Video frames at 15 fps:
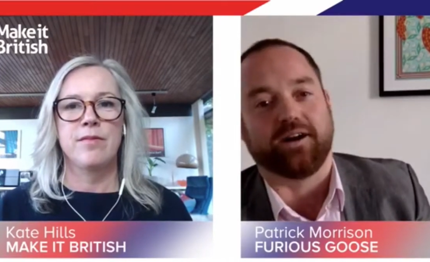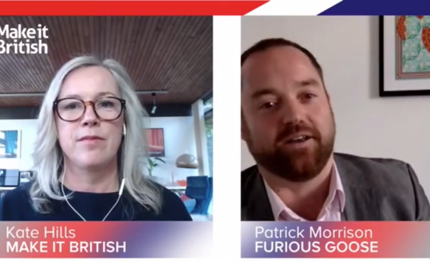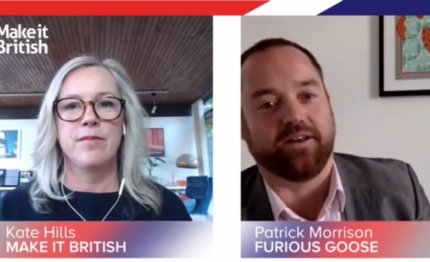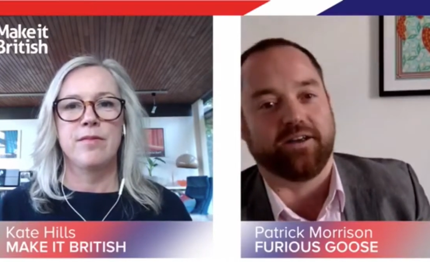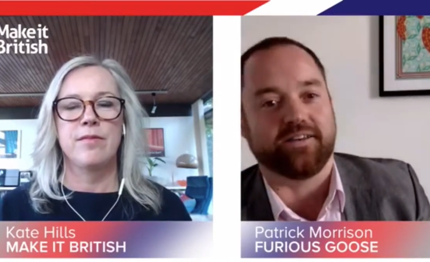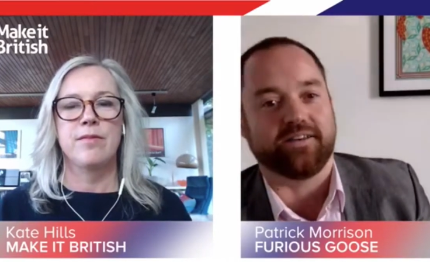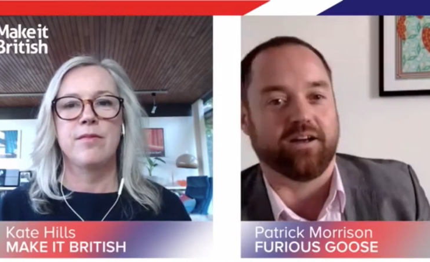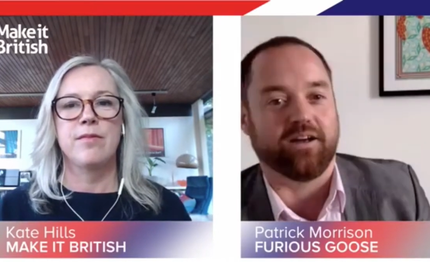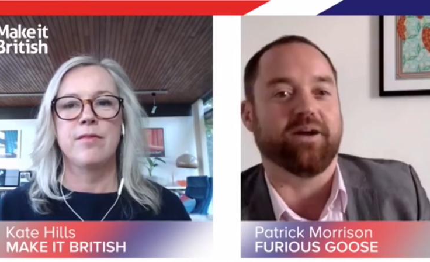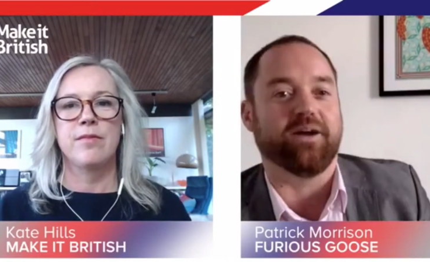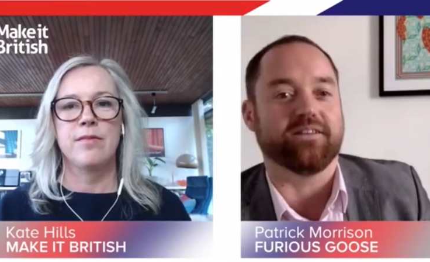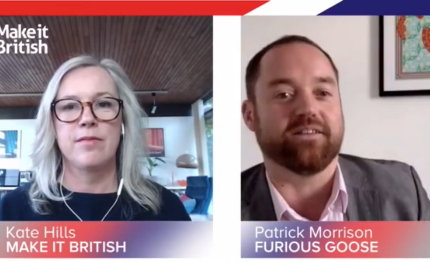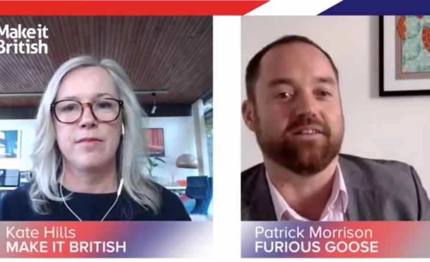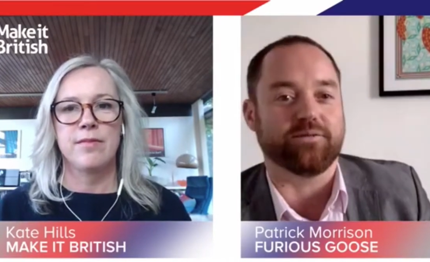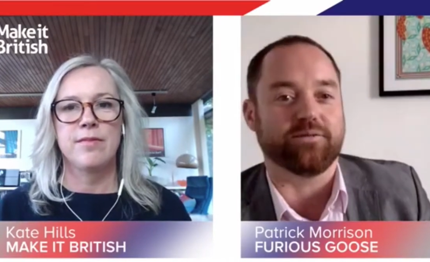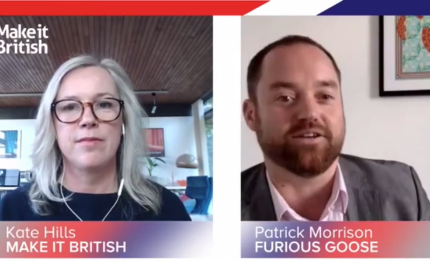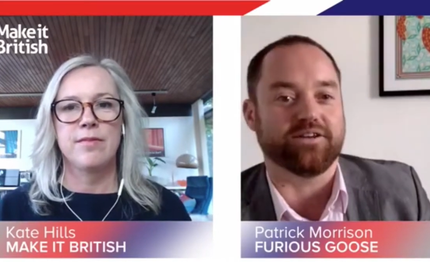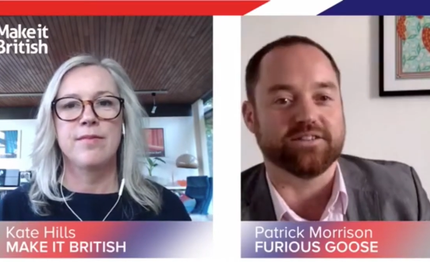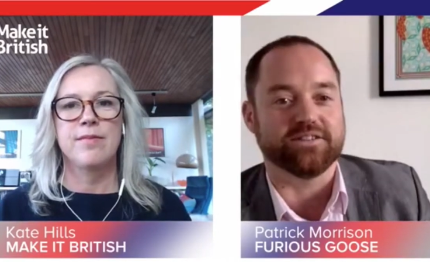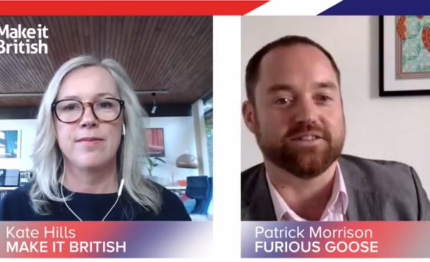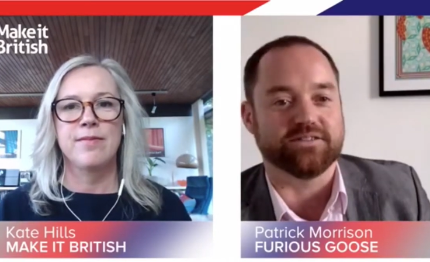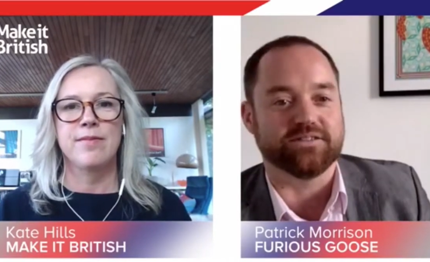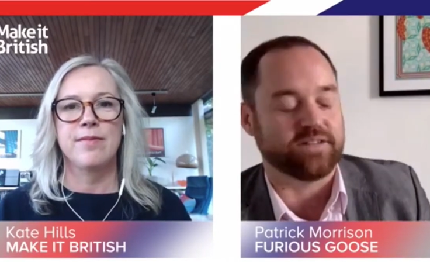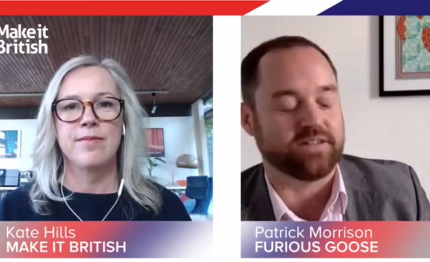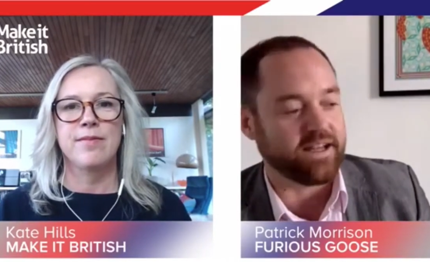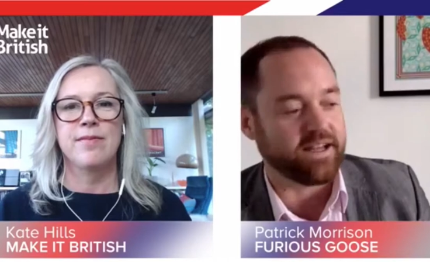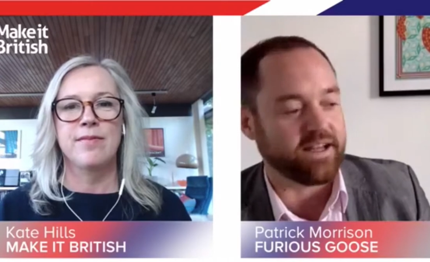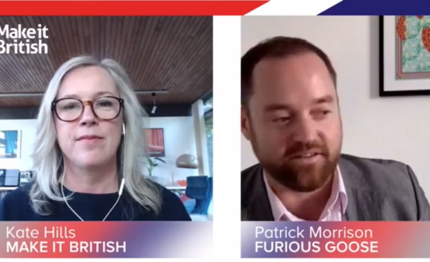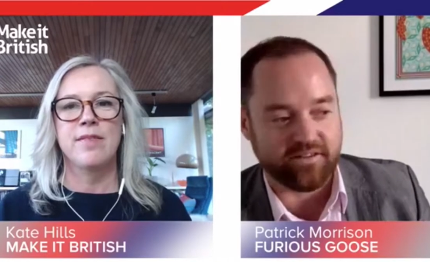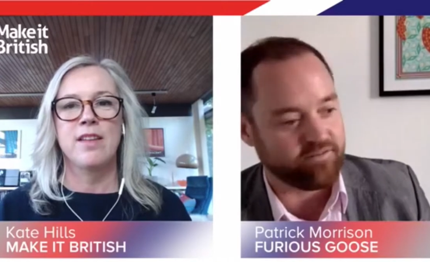Speaker 1: Isetan Men's, which is
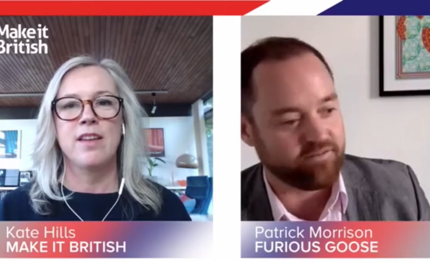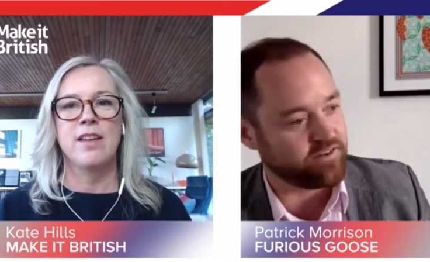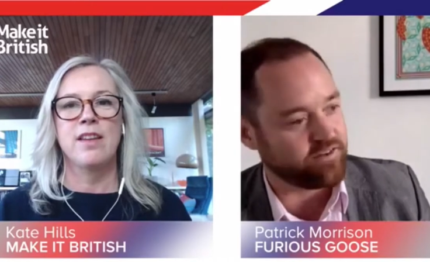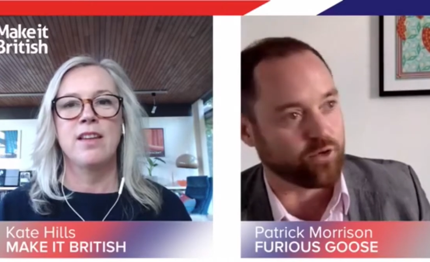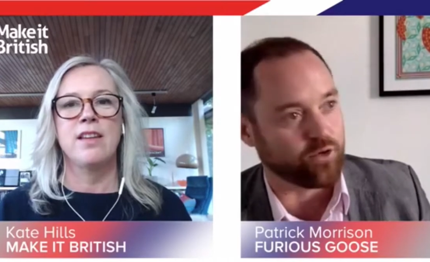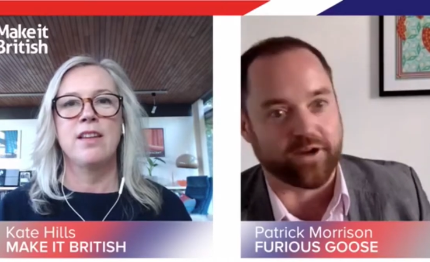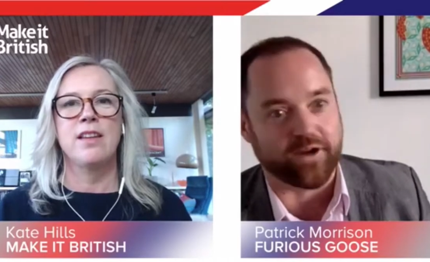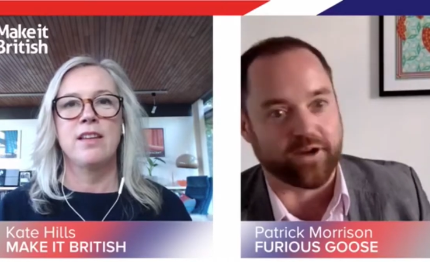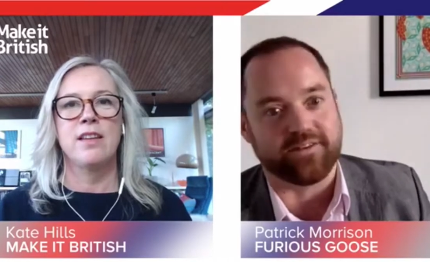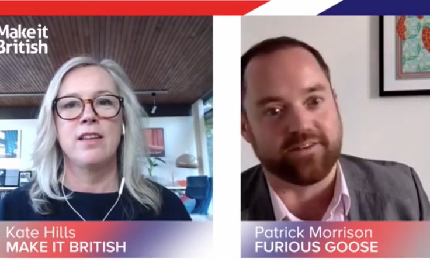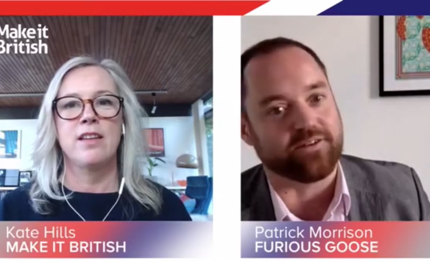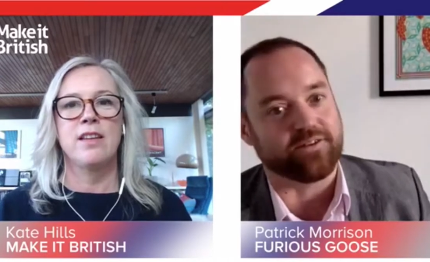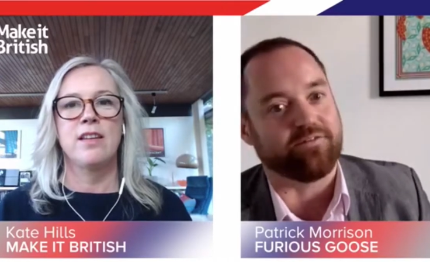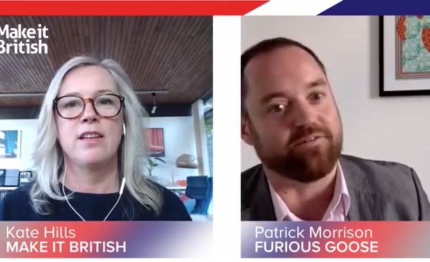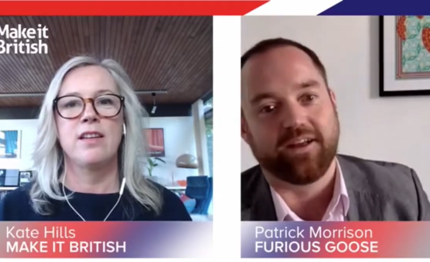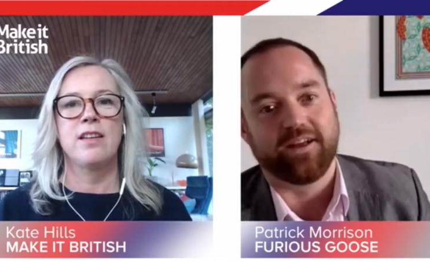eight stories of